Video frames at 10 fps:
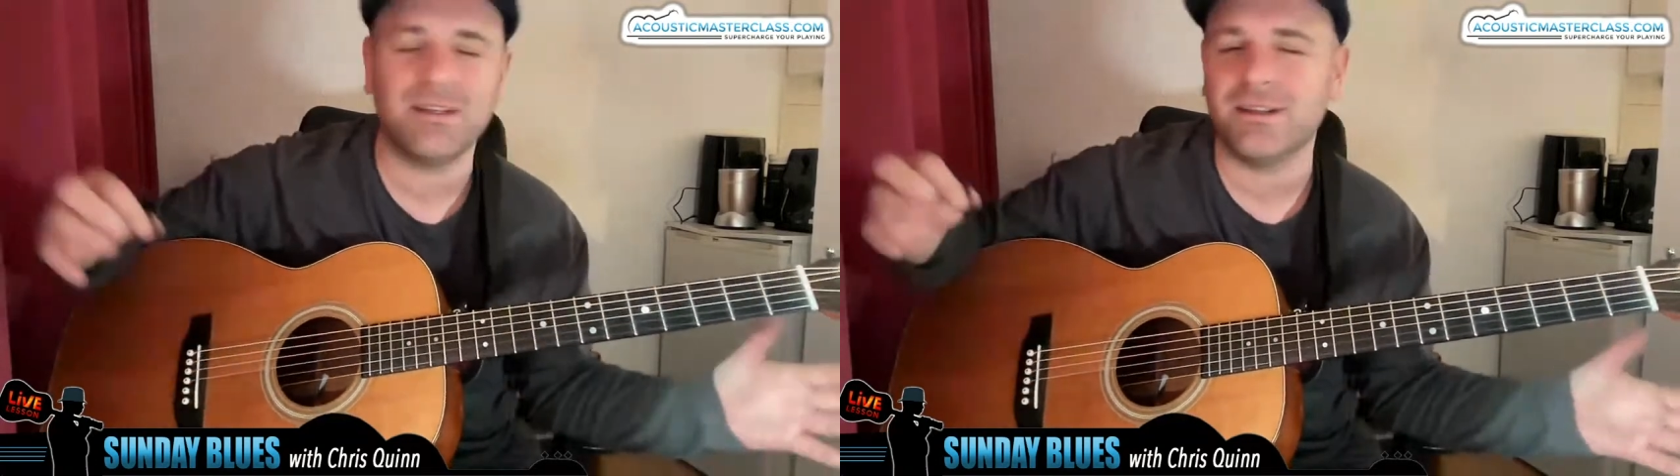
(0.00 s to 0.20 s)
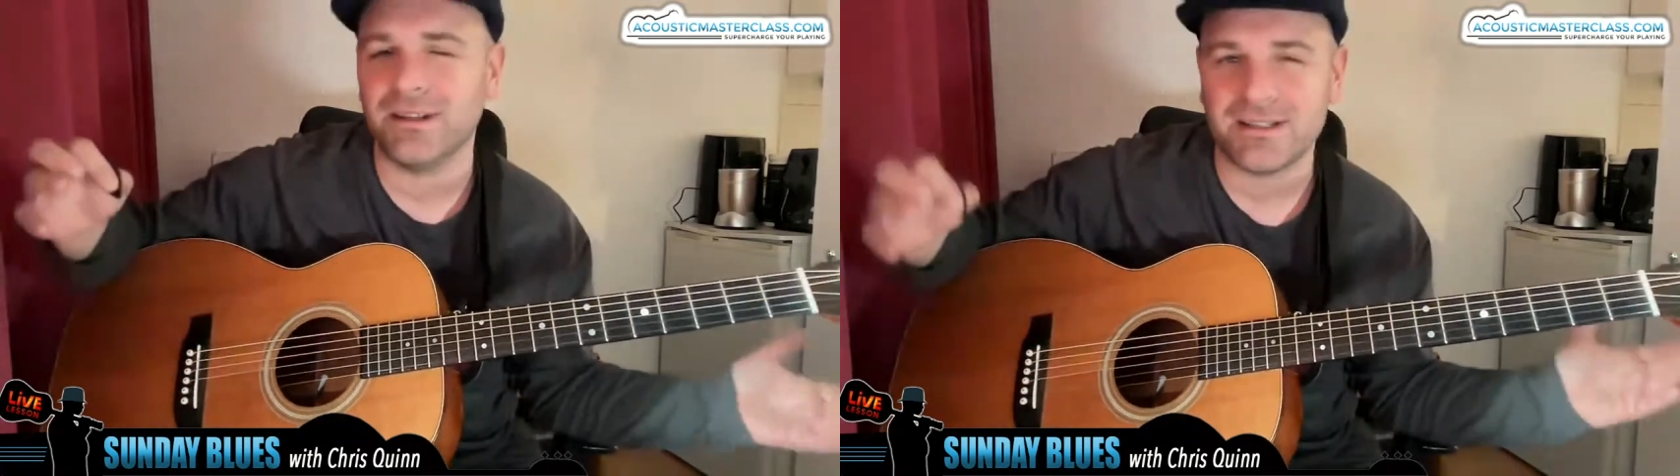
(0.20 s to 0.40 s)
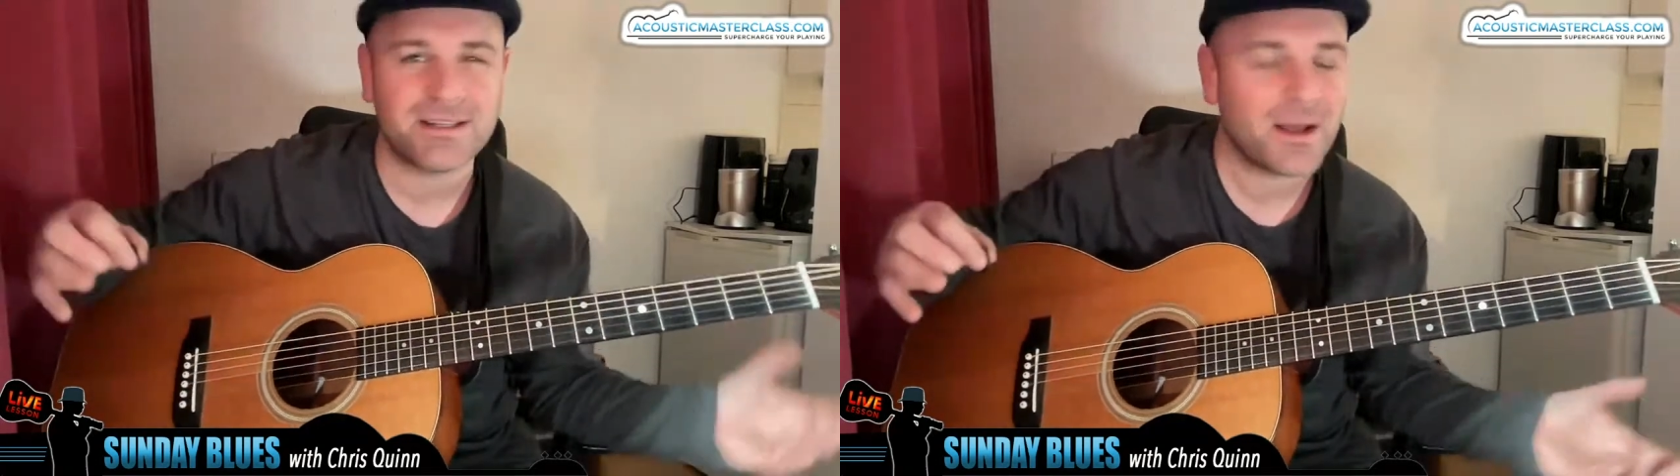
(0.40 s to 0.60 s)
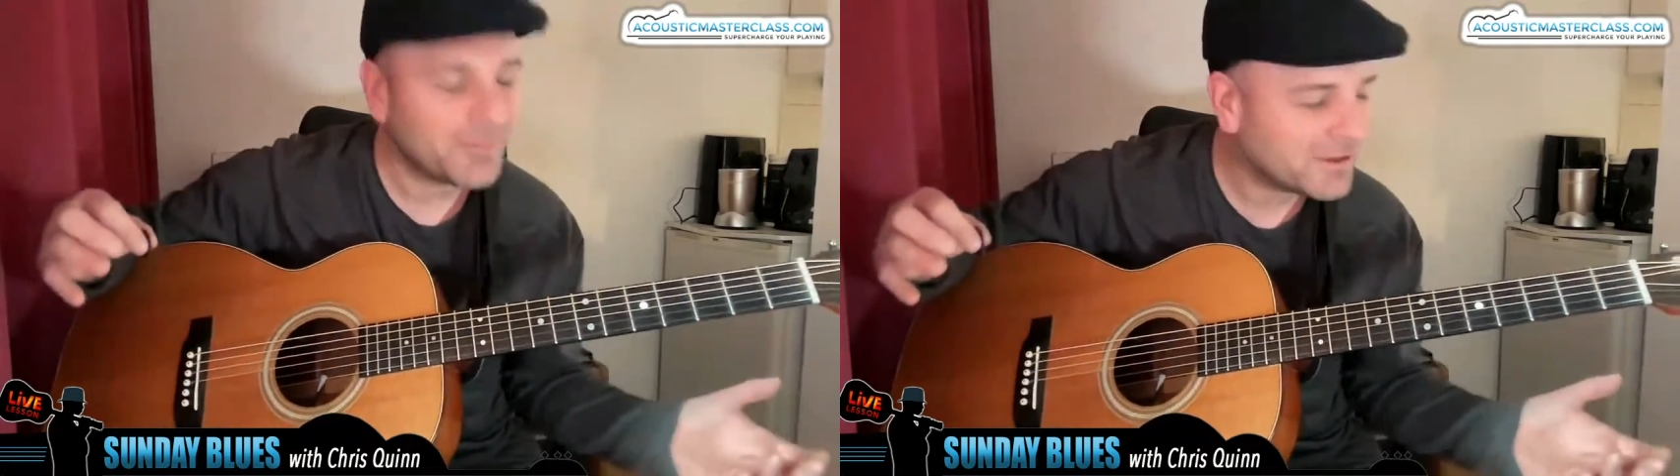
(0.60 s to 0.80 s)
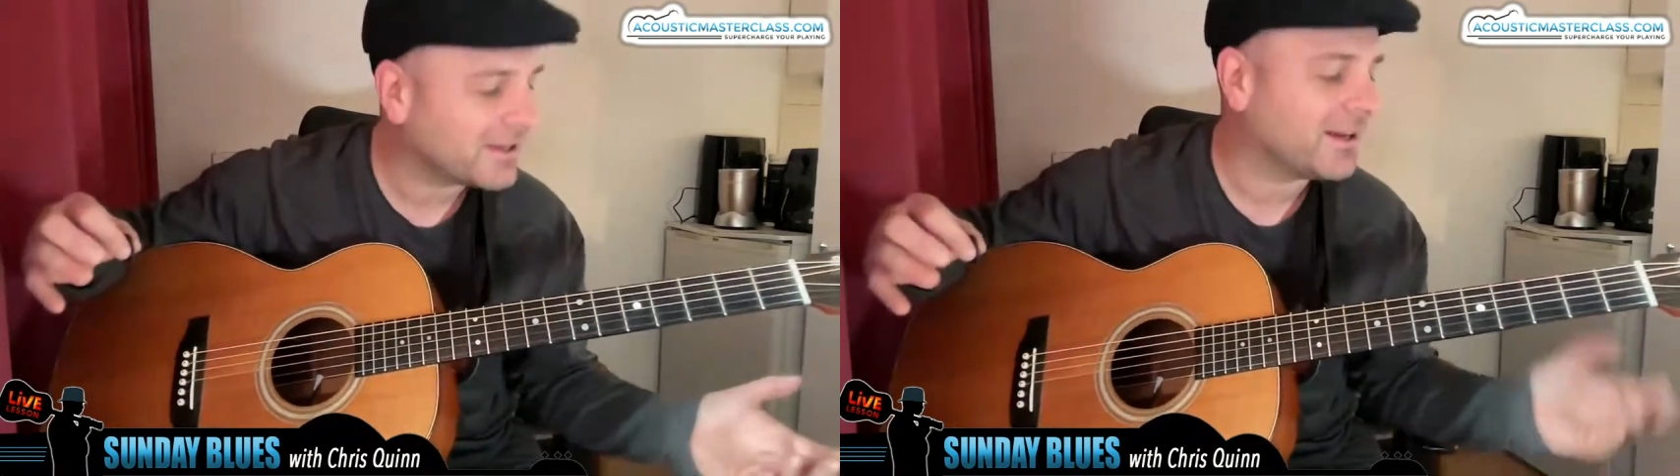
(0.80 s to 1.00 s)
and it's
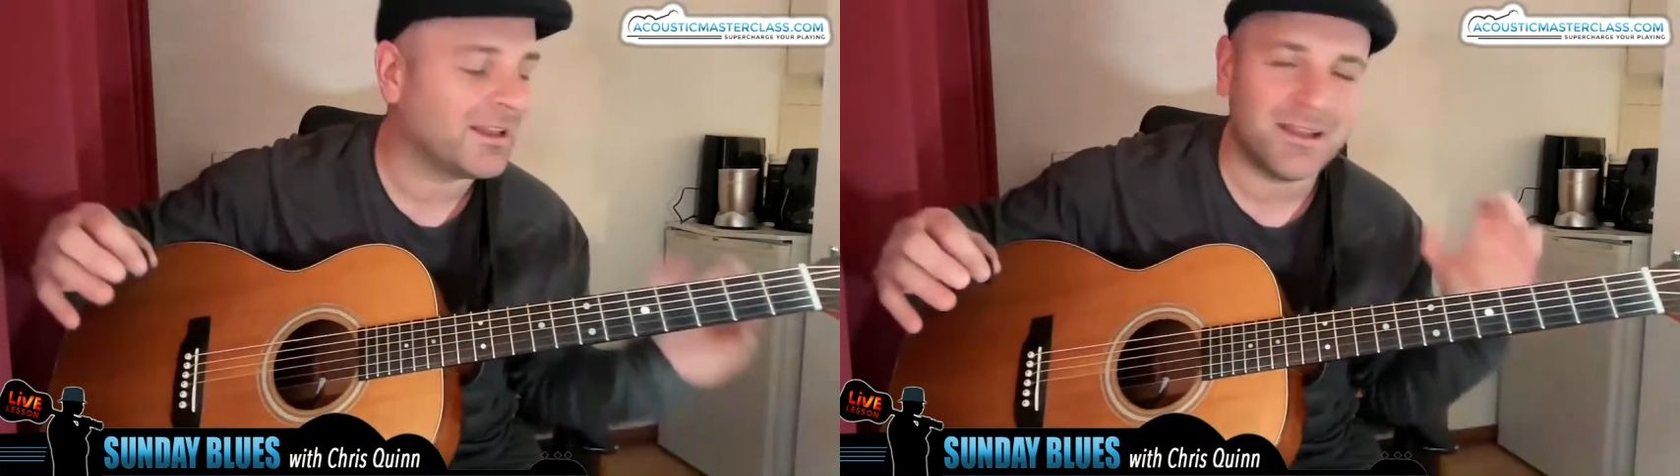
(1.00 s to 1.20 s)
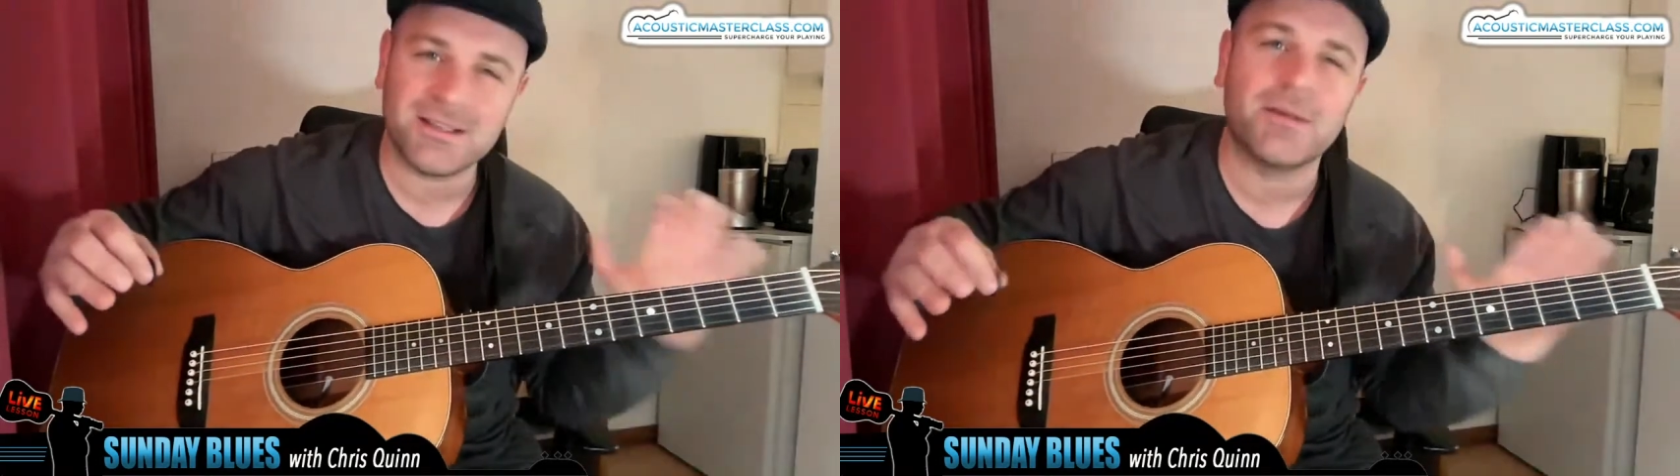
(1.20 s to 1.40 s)
something like this.